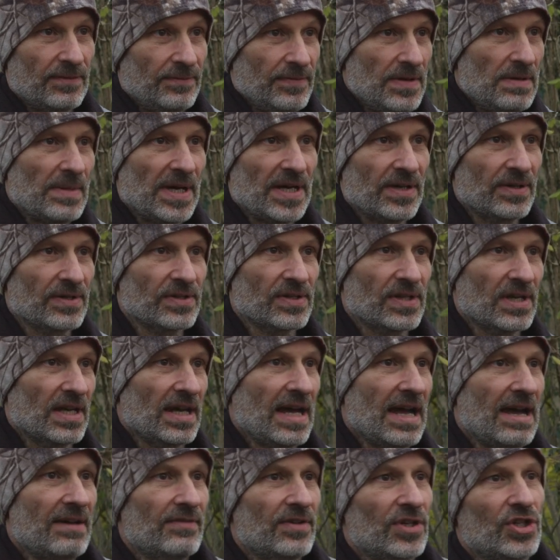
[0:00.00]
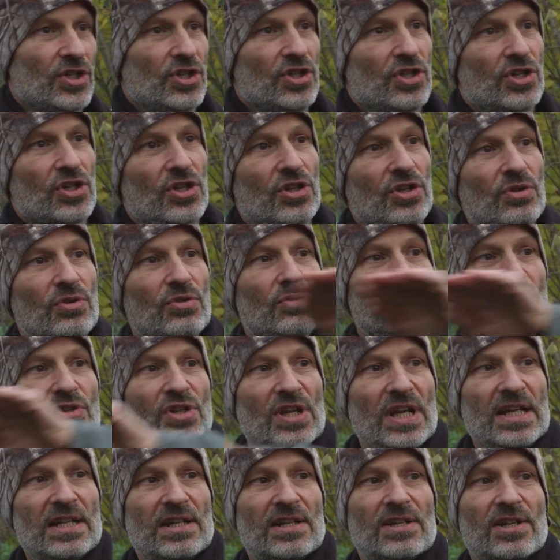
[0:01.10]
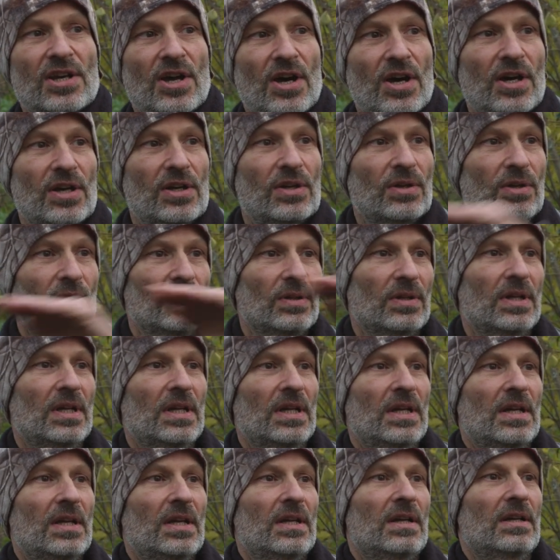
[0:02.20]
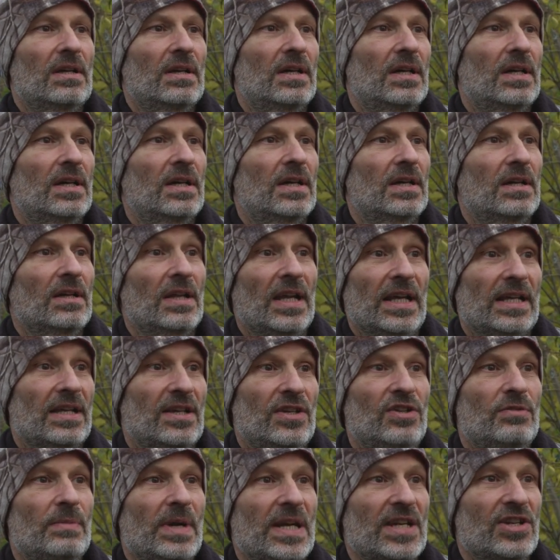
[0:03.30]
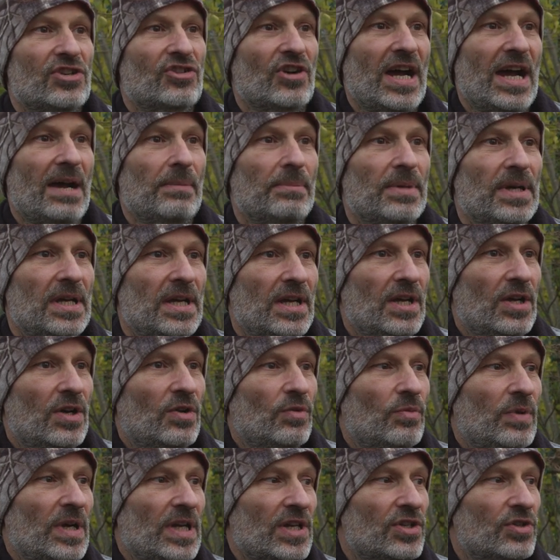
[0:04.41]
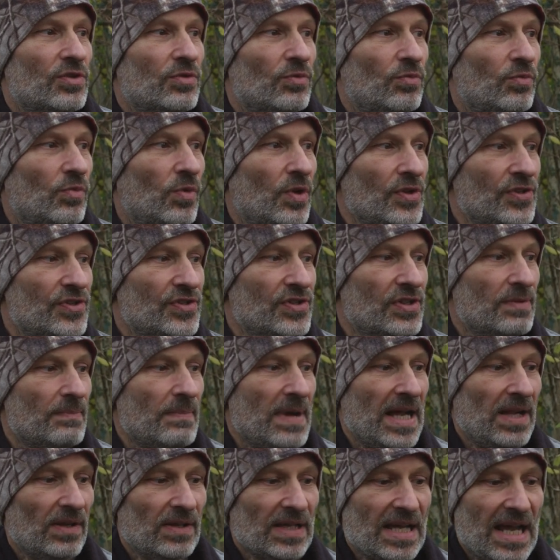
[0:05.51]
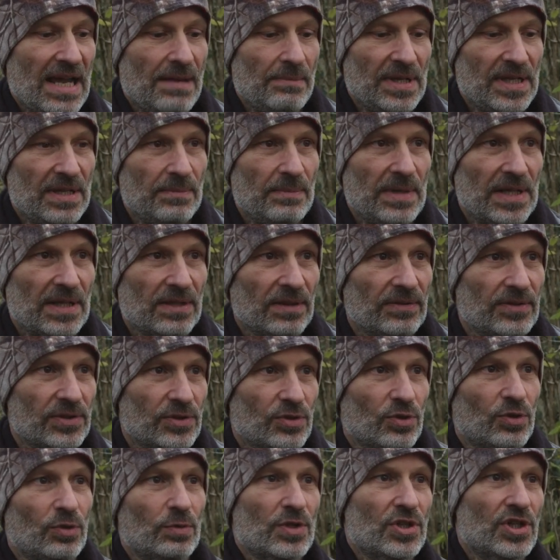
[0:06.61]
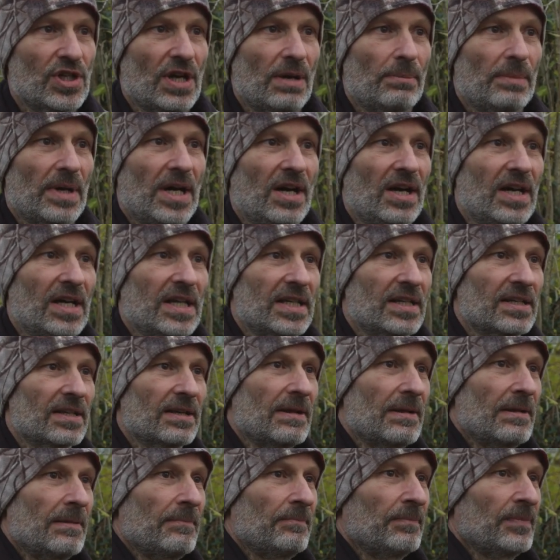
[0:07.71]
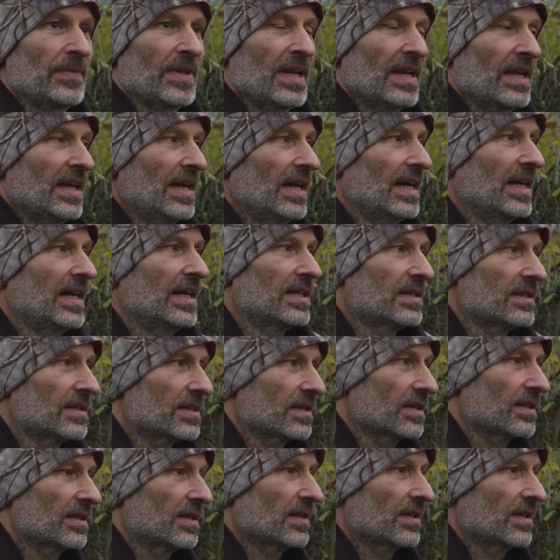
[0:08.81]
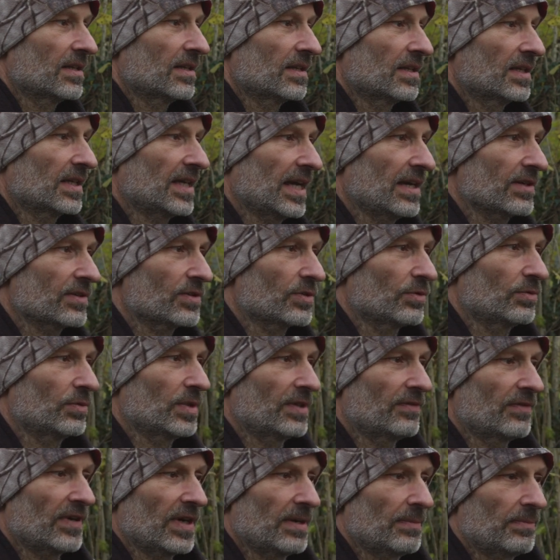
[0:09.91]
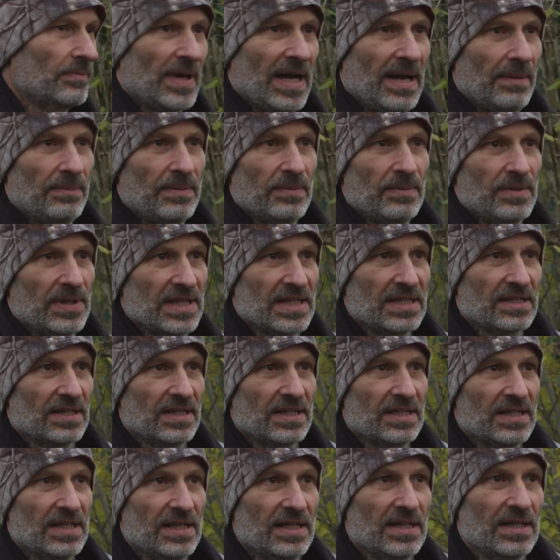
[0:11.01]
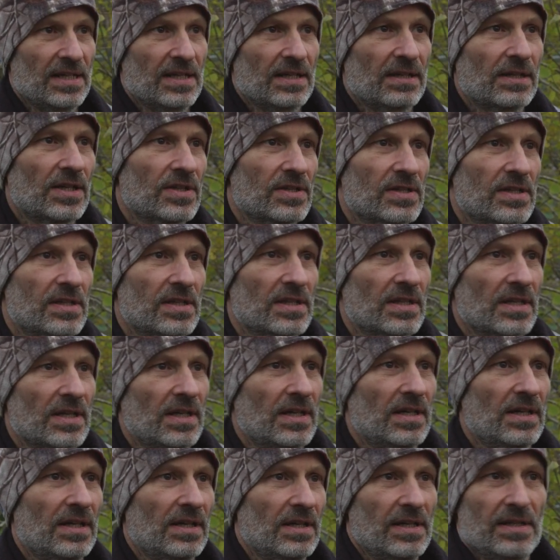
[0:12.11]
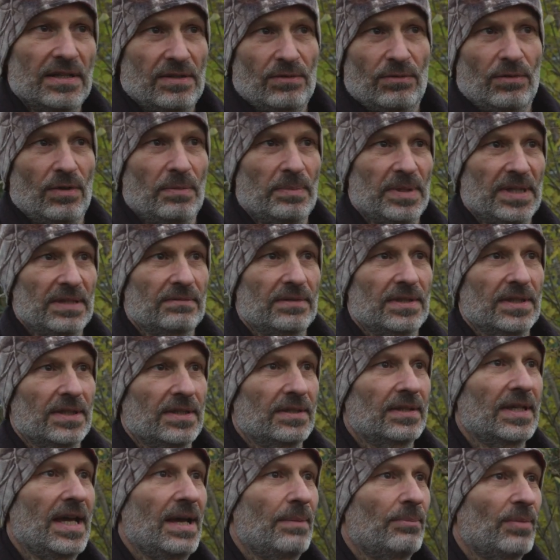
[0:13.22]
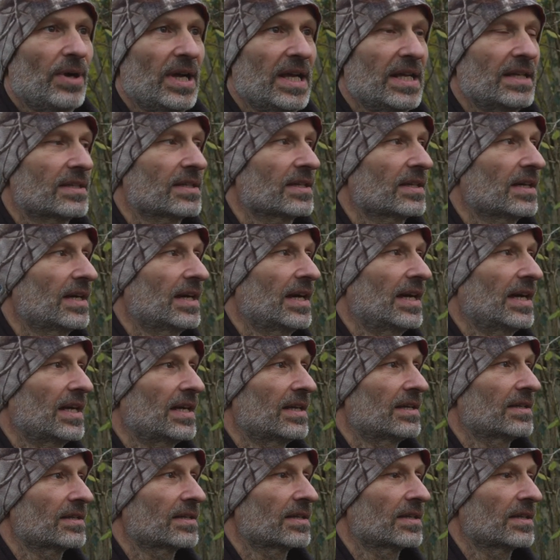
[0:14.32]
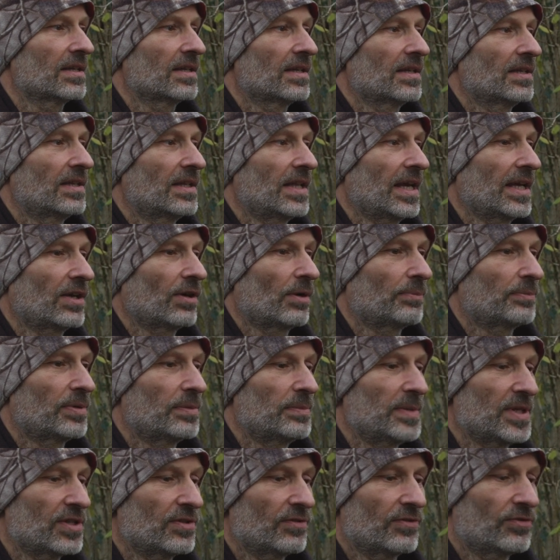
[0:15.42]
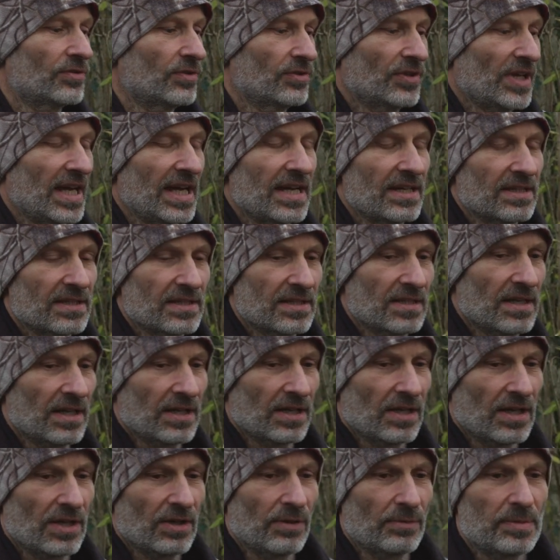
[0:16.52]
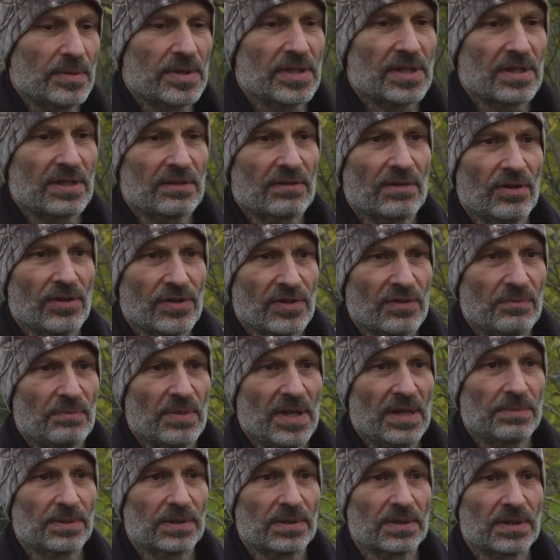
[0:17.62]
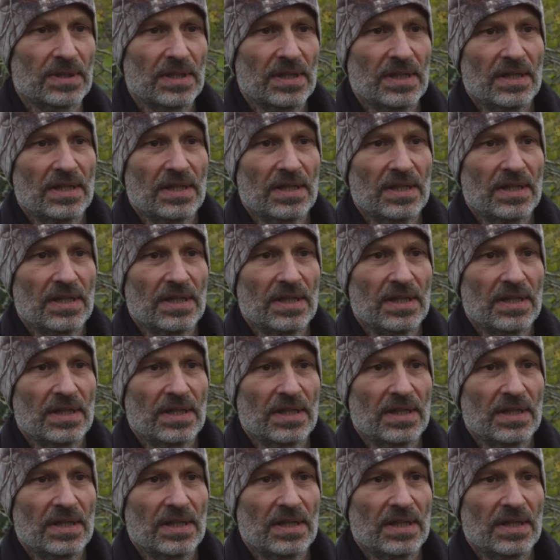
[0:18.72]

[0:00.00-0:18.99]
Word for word: the females have a huge internal, uh, like a humane trap, yeah. which once the male came in the middle, the door would shut behind. Yeah. And the council weren't very happy with this idea because uh, it's all a bit, you know, harebrained. And they got permission through, they asked, I, I got permission, lots of people